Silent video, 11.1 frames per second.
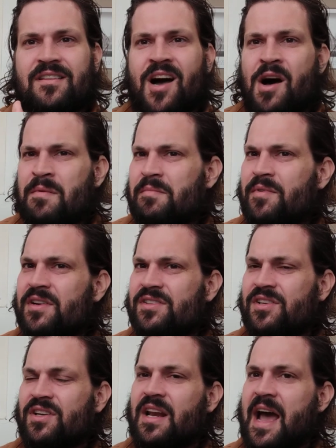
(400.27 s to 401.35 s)
comic books
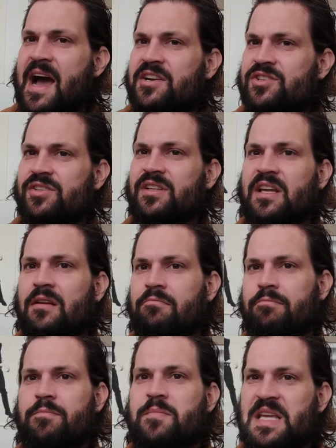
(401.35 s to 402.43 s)
could actually
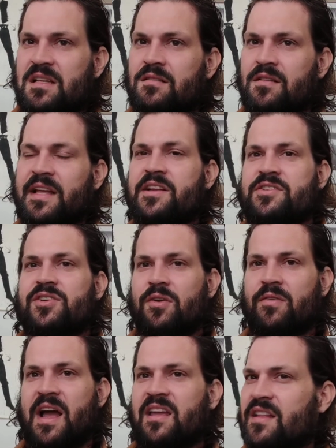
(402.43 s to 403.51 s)
be literature,
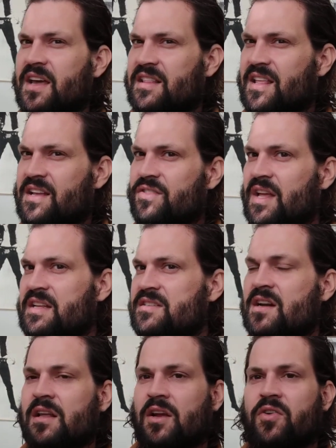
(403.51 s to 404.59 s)
right? Like that's
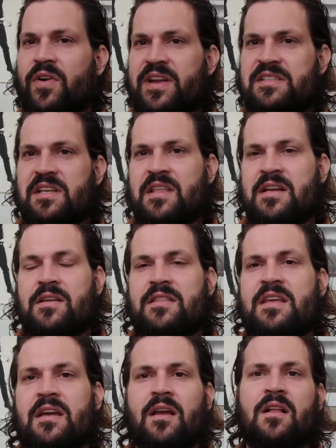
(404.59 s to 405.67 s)
not a crazy thing to
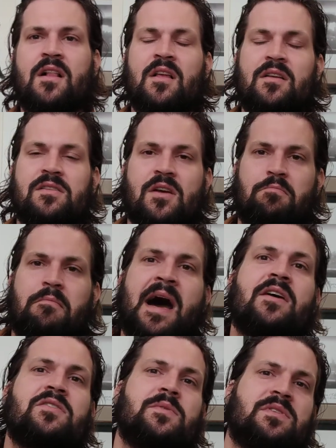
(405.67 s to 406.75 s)
think. So
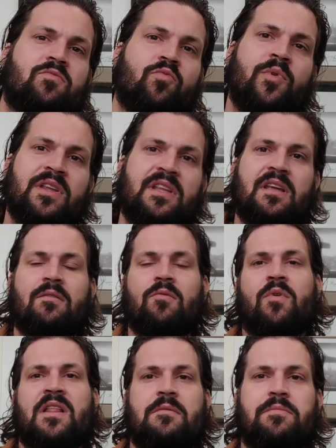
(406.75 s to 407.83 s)
Mouse was really
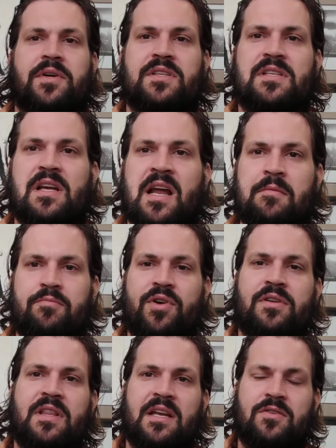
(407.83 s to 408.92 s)
one of the books that kind of
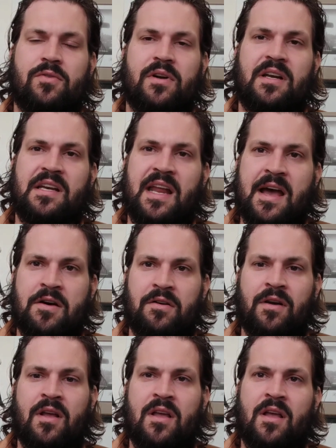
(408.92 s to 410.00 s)
broke that door
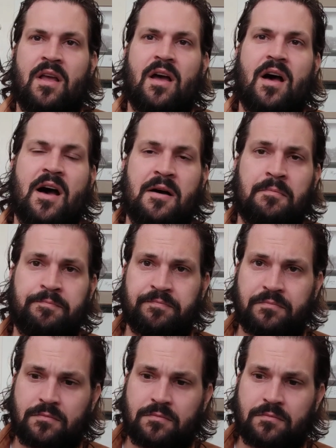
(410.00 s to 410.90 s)
down. And